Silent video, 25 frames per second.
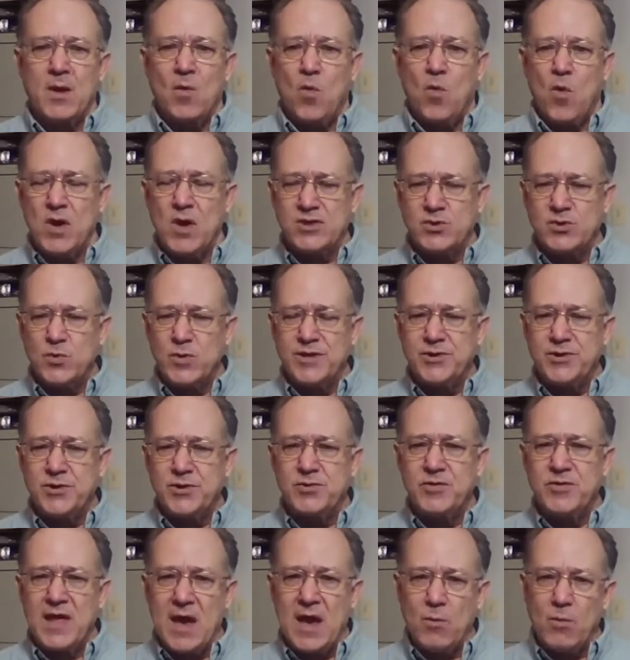Once we
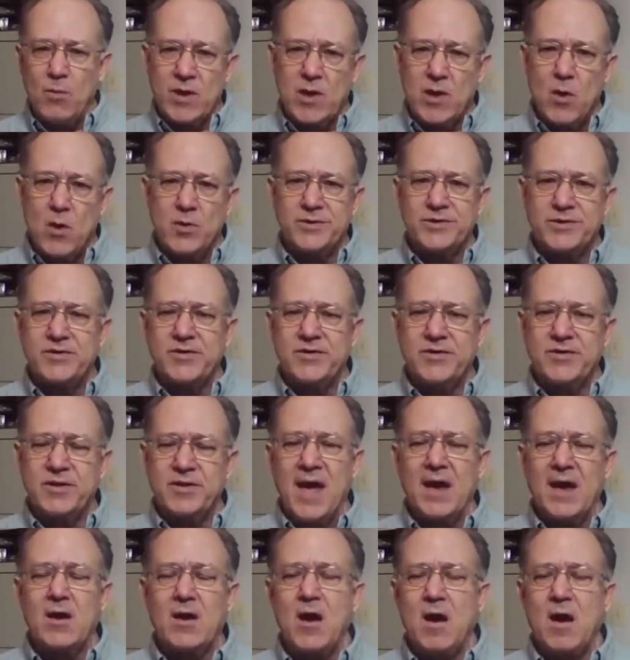do that, we go into the
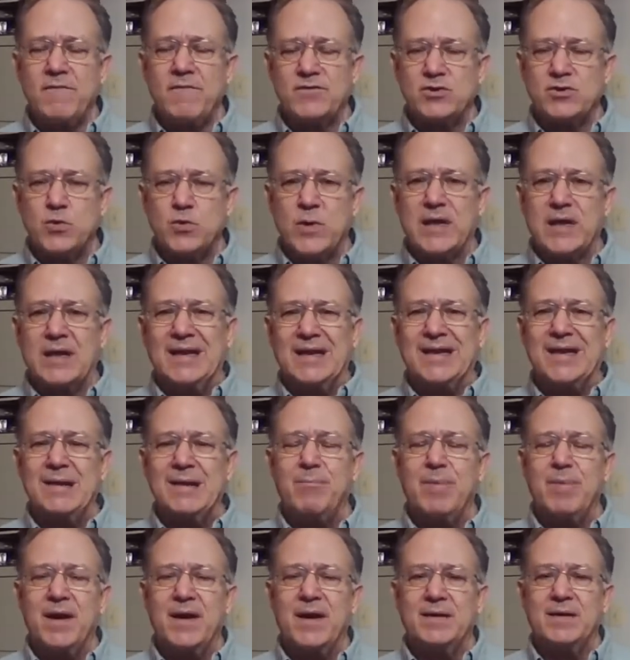back office, we click a
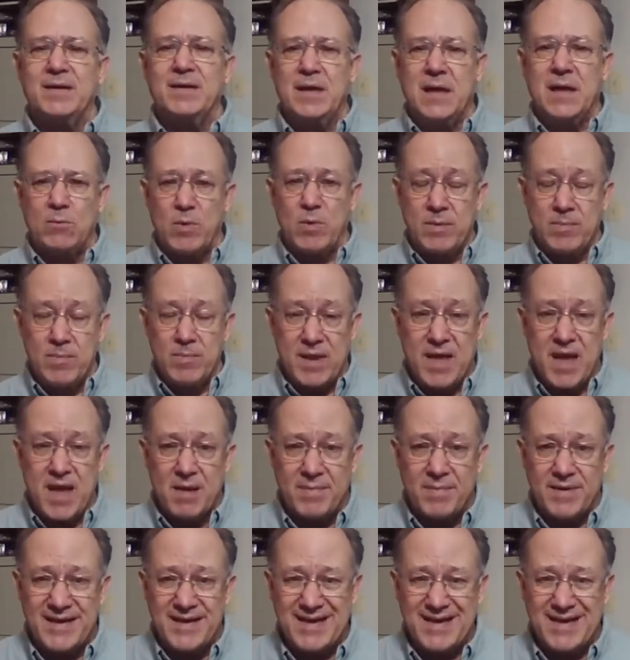button, and we become an